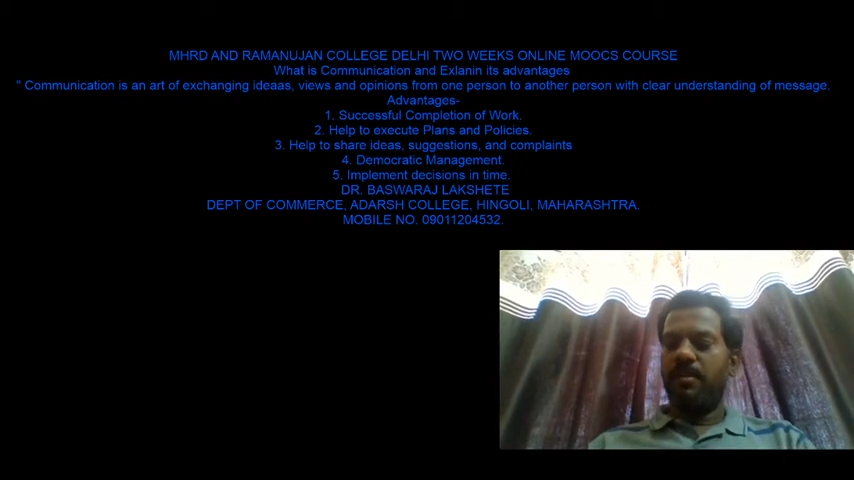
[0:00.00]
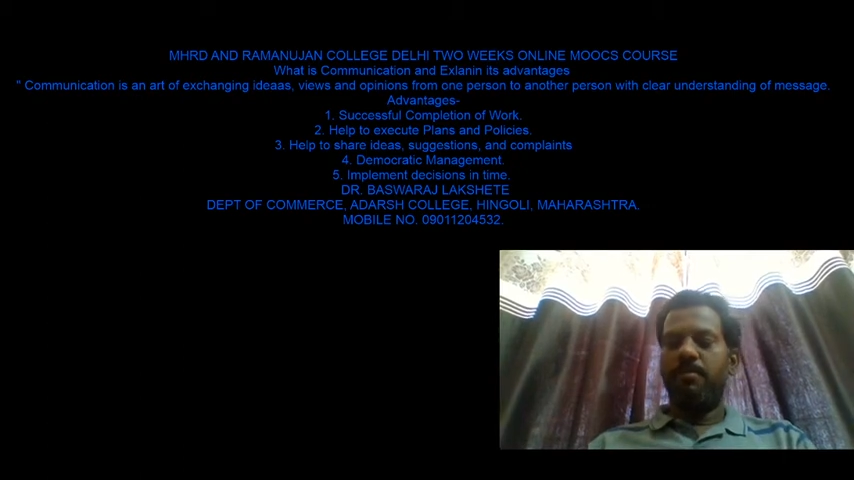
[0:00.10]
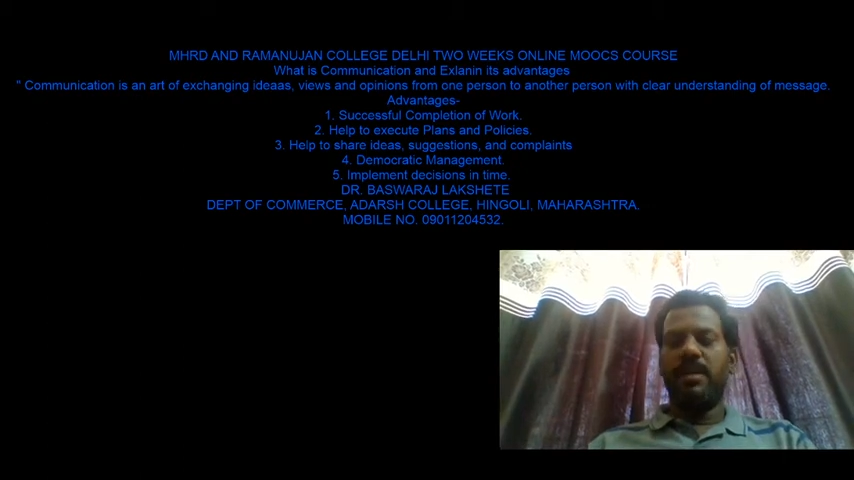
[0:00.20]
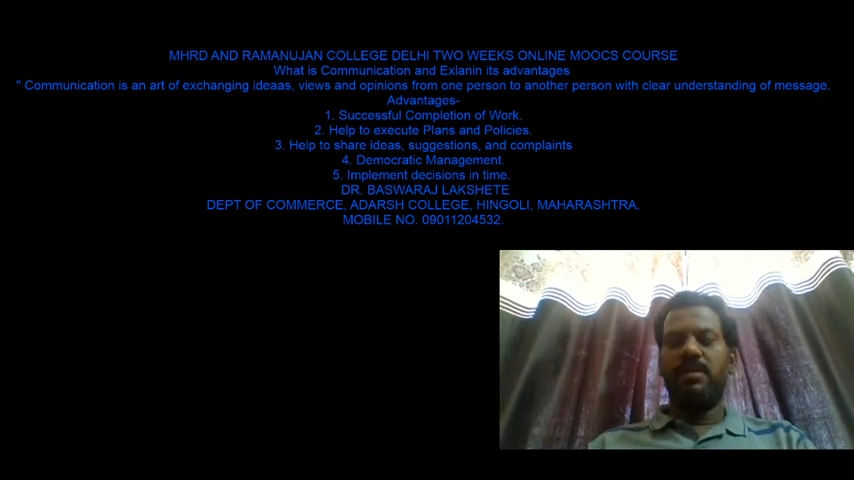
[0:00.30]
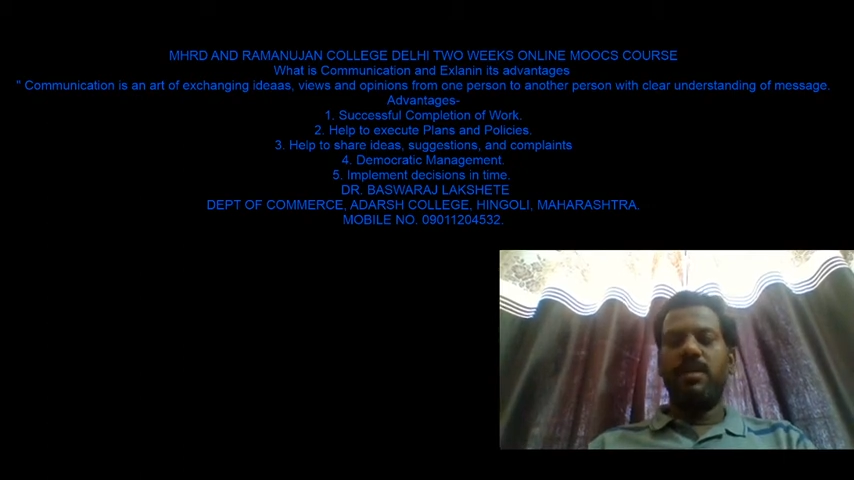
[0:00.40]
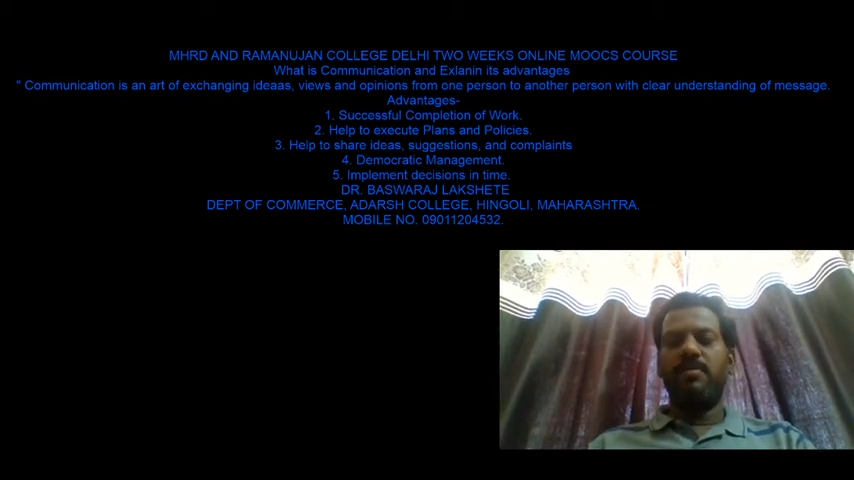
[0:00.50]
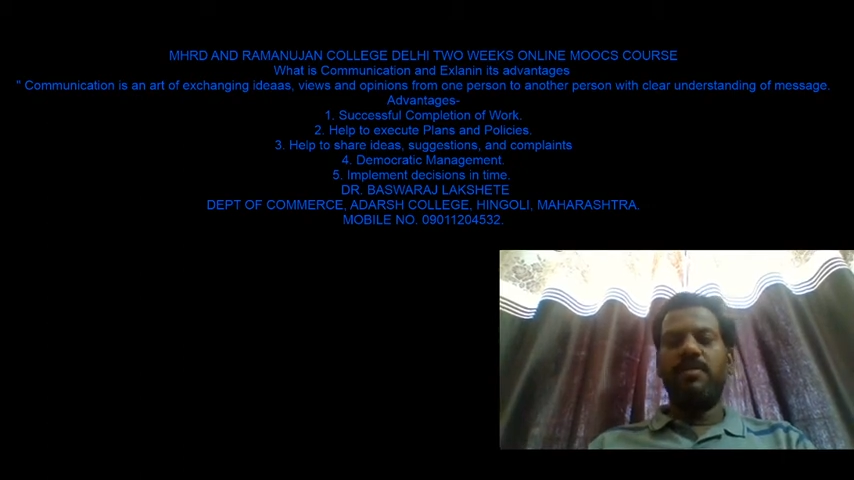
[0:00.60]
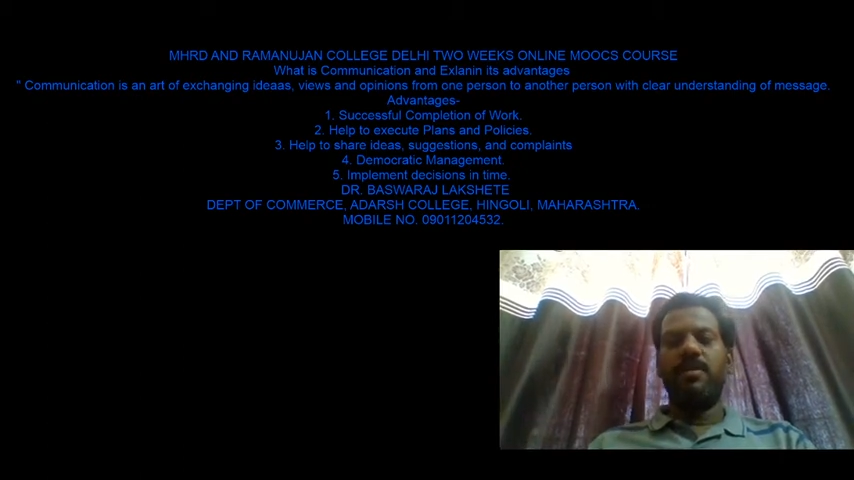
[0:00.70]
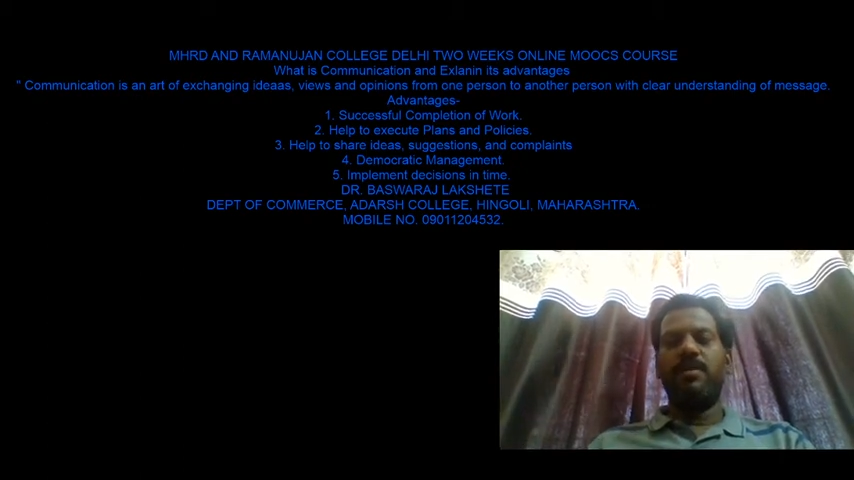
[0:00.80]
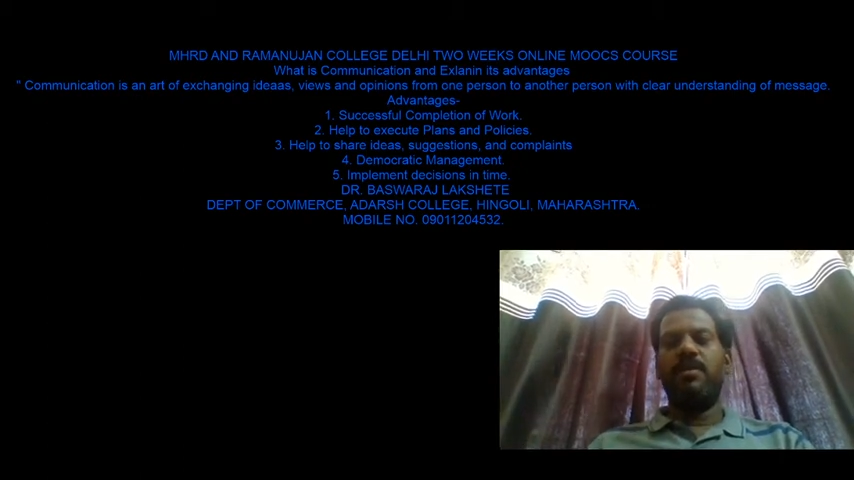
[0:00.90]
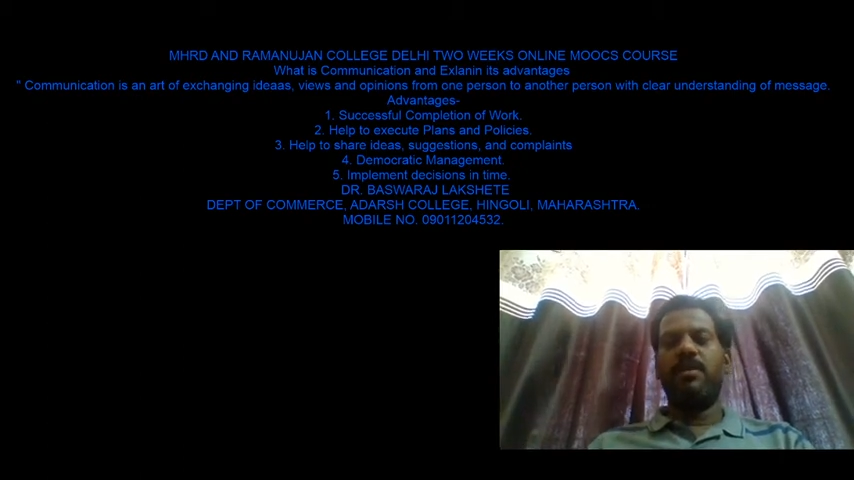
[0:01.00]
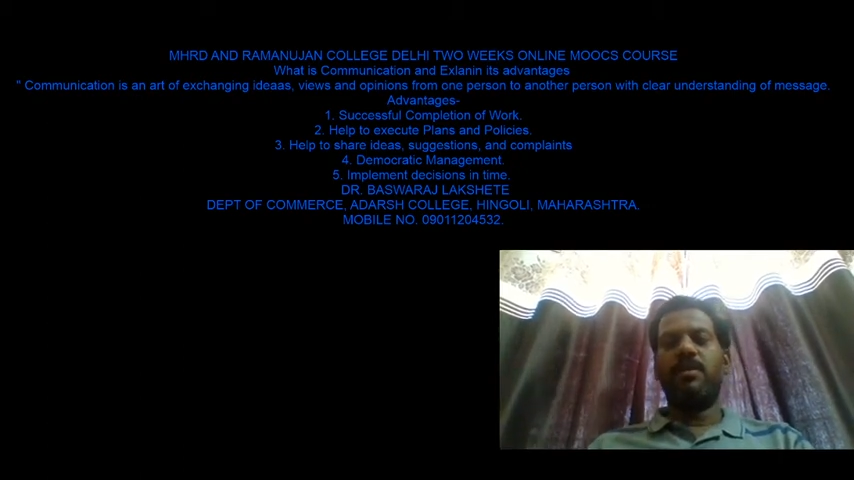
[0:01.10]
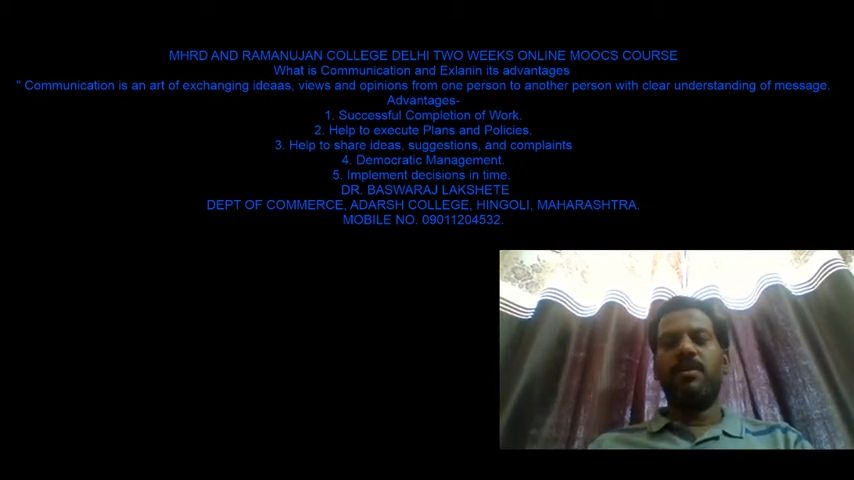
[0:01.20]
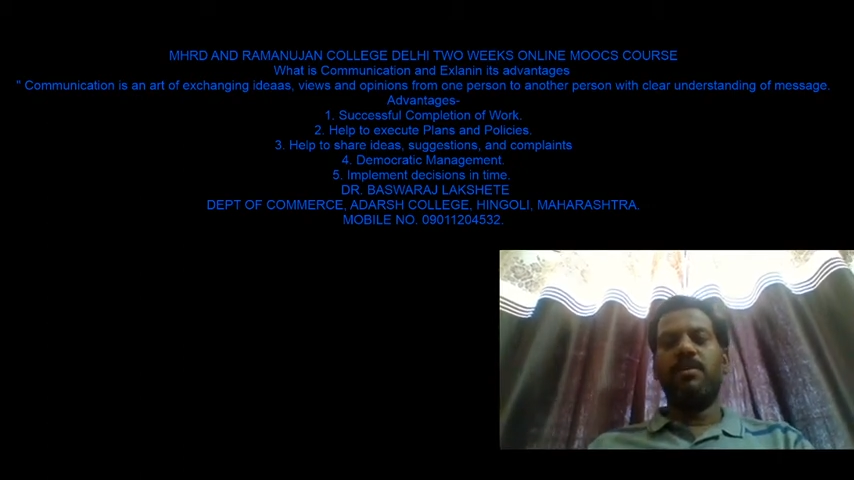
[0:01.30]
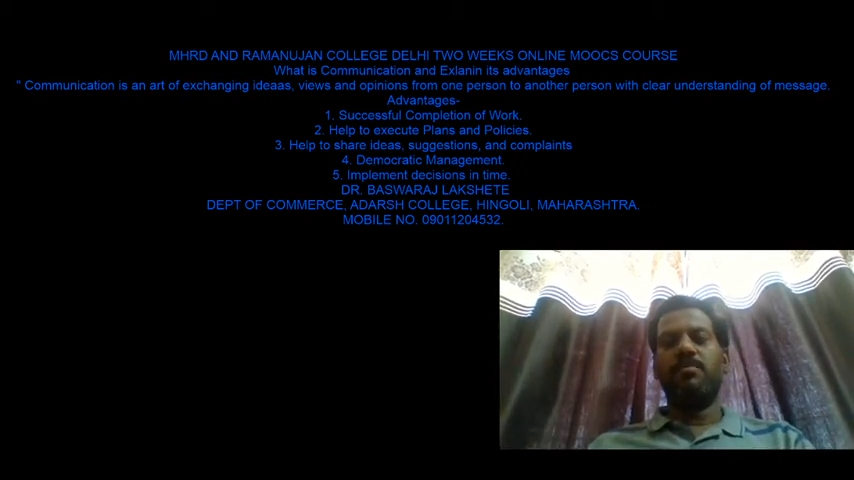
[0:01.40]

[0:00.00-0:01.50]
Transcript: Myself, Dr.